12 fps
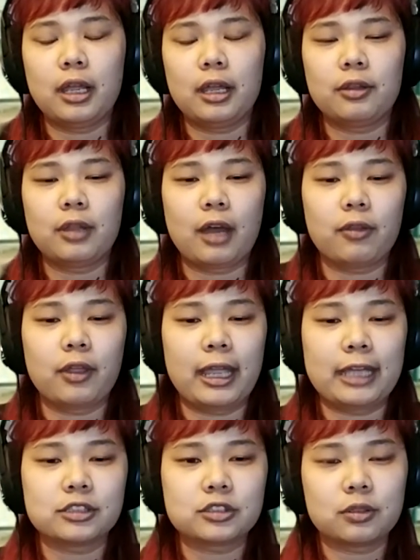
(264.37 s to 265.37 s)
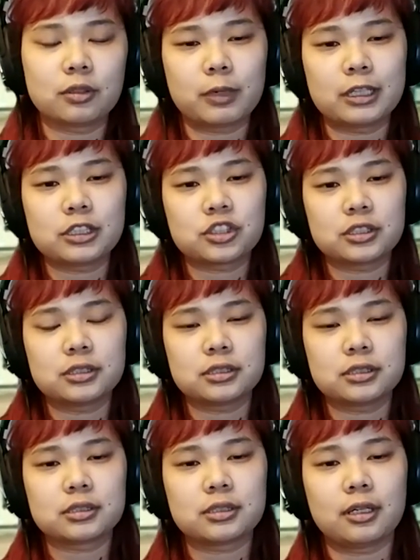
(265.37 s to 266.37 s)
and how they answered the
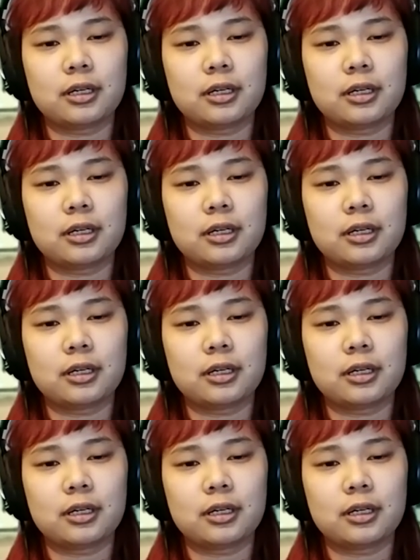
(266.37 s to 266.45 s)
questions.